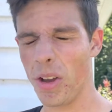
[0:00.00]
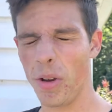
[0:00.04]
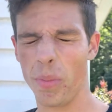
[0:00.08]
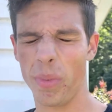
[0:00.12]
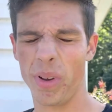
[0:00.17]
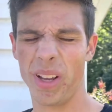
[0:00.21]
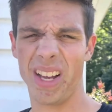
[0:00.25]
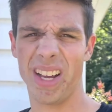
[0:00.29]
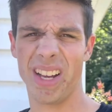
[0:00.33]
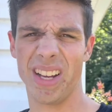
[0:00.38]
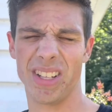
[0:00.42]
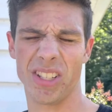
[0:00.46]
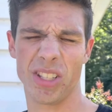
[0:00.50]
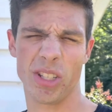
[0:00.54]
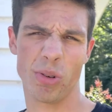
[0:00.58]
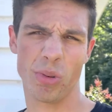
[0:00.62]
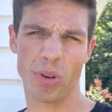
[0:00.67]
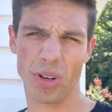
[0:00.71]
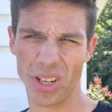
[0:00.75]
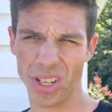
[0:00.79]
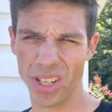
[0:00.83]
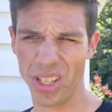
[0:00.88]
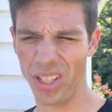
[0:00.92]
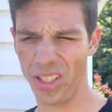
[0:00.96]
Yeah, so we're
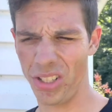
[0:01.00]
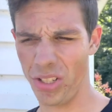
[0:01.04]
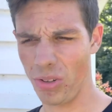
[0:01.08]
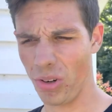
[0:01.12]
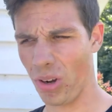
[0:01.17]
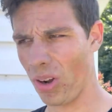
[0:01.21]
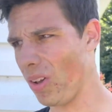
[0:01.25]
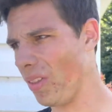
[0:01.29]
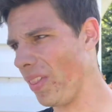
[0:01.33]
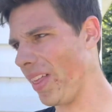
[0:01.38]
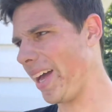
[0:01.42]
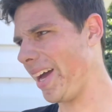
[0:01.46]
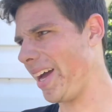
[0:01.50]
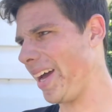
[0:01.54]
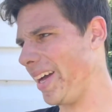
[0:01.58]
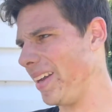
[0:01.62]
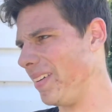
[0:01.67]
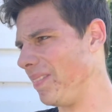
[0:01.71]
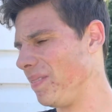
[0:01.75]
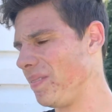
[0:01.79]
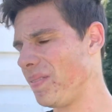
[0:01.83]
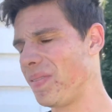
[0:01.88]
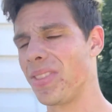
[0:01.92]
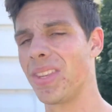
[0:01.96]
gonna do all that.
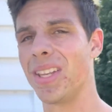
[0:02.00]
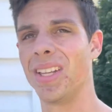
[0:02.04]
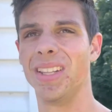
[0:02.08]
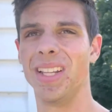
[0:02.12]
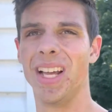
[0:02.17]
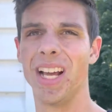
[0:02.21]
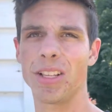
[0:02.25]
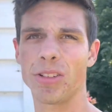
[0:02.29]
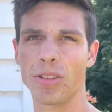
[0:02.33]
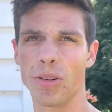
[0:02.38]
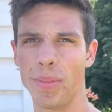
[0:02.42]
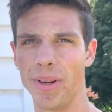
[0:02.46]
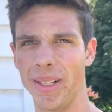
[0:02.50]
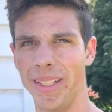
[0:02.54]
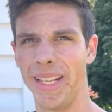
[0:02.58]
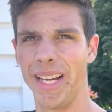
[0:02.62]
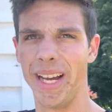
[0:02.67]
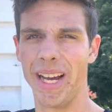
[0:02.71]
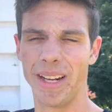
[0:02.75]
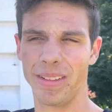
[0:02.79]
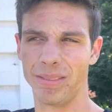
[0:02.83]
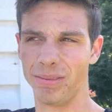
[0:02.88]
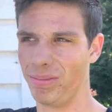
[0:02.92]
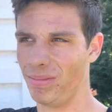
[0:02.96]
That's what my
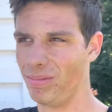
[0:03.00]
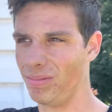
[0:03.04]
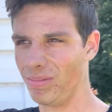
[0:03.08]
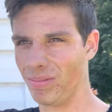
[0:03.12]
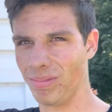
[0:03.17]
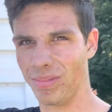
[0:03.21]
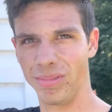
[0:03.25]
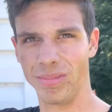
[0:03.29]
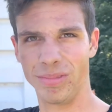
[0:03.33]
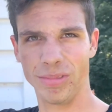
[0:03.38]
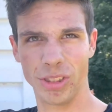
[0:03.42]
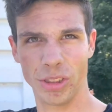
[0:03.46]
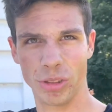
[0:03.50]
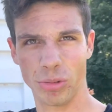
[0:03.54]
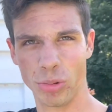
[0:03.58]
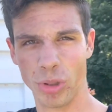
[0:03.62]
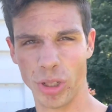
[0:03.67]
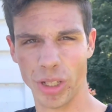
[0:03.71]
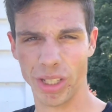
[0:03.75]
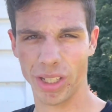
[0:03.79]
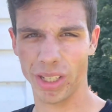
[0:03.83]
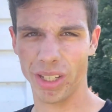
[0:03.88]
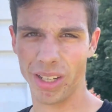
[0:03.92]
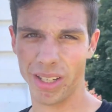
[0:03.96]
dad was
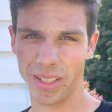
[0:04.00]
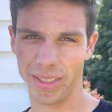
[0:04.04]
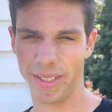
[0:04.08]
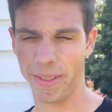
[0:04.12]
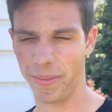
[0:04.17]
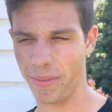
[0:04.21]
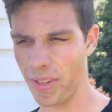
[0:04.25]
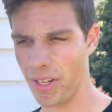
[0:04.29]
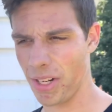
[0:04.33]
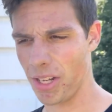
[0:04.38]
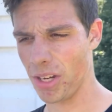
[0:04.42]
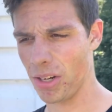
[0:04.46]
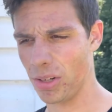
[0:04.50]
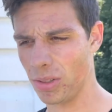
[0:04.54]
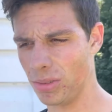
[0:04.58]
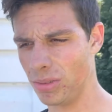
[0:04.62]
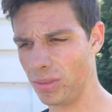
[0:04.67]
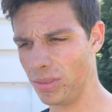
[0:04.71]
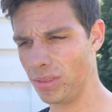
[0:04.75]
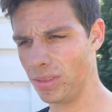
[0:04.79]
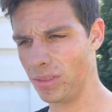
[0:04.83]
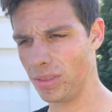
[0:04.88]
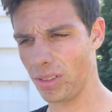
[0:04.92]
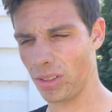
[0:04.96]
working on in the video,
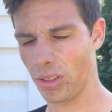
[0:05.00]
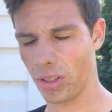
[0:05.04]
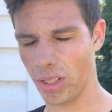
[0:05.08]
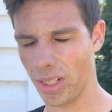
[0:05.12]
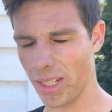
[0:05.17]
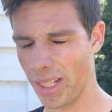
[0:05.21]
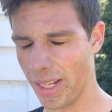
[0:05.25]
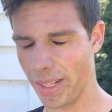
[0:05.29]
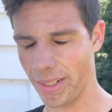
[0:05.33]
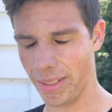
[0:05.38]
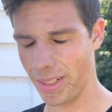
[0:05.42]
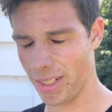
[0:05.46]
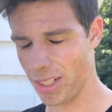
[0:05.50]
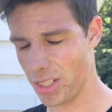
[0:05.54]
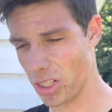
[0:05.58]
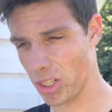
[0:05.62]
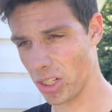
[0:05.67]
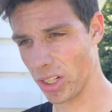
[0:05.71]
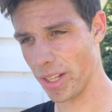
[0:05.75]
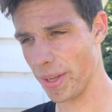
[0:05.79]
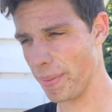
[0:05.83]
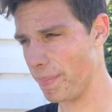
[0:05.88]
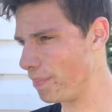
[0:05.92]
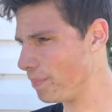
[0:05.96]
or in this
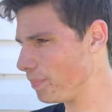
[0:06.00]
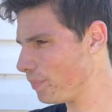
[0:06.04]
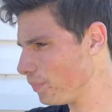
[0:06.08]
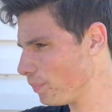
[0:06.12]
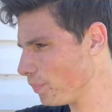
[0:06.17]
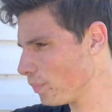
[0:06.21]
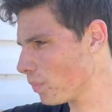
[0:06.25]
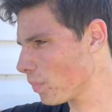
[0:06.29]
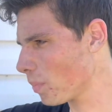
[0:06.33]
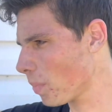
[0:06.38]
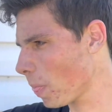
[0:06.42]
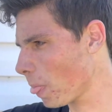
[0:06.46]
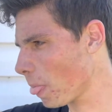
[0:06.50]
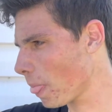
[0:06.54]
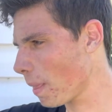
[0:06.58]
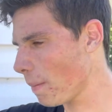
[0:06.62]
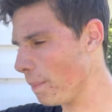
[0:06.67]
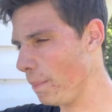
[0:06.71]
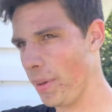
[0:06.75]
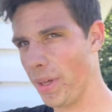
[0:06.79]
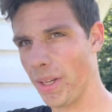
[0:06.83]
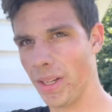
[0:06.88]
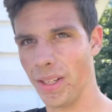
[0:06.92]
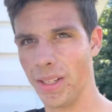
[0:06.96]
clip,
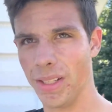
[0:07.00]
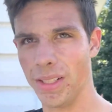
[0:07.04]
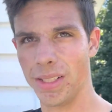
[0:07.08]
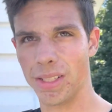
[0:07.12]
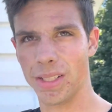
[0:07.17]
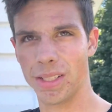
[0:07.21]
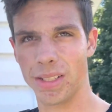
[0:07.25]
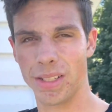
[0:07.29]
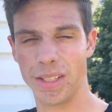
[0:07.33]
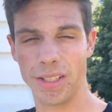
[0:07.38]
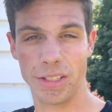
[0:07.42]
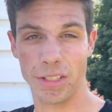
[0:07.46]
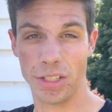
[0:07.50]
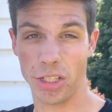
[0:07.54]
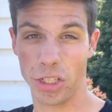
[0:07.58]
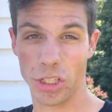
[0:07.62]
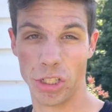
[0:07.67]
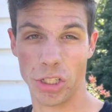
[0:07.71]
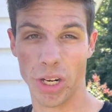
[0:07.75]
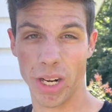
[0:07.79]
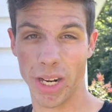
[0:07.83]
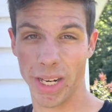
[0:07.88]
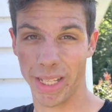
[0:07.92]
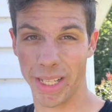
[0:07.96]
because he's just
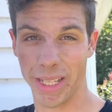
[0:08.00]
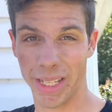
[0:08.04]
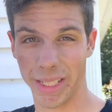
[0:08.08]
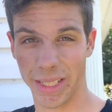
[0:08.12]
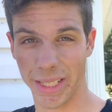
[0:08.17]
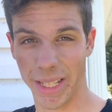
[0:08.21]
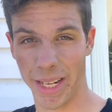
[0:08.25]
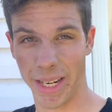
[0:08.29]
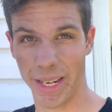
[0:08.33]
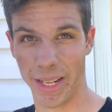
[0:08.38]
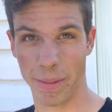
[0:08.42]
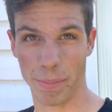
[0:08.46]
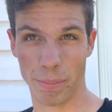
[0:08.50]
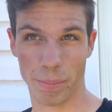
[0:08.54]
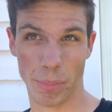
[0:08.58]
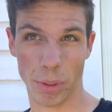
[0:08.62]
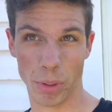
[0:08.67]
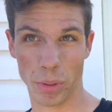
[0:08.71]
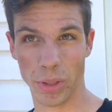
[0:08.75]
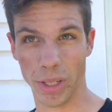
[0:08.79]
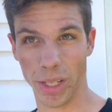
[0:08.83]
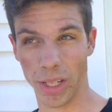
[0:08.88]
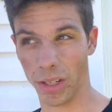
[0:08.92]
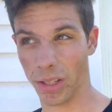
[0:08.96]
trying to get that damn
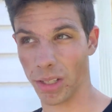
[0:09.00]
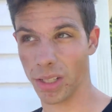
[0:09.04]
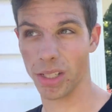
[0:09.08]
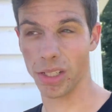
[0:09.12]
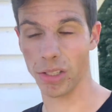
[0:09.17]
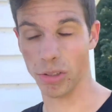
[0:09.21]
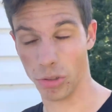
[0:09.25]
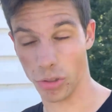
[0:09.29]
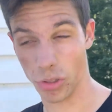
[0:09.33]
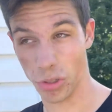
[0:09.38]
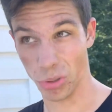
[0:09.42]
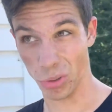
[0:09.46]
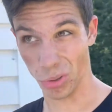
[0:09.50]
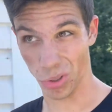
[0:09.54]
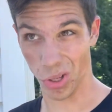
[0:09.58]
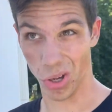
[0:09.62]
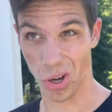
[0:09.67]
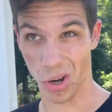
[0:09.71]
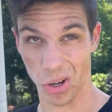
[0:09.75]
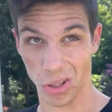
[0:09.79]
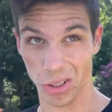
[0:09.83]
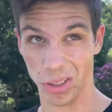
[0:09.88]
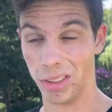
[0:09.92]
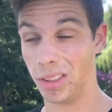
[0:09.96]
bolt out because it's too
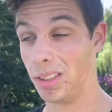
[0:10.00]
long.